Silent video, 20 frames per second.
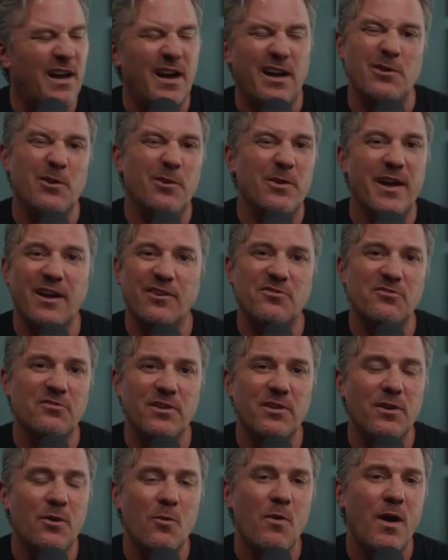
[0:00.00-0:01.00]
I don't
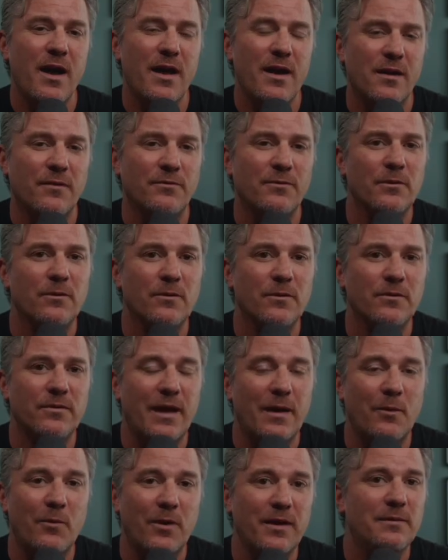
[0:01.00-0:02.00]
actually know why I have to do it
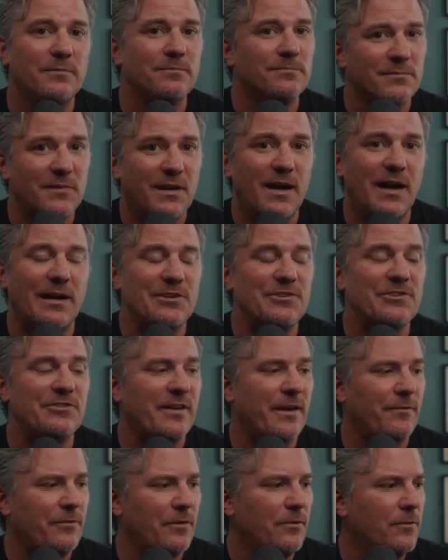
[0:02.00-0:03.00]
that way. I
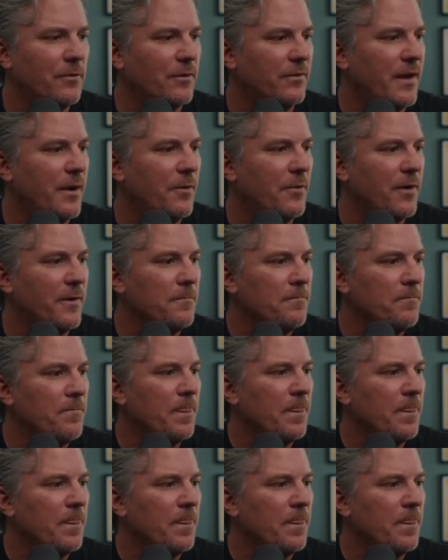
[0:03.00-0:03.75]
just have to do it that way.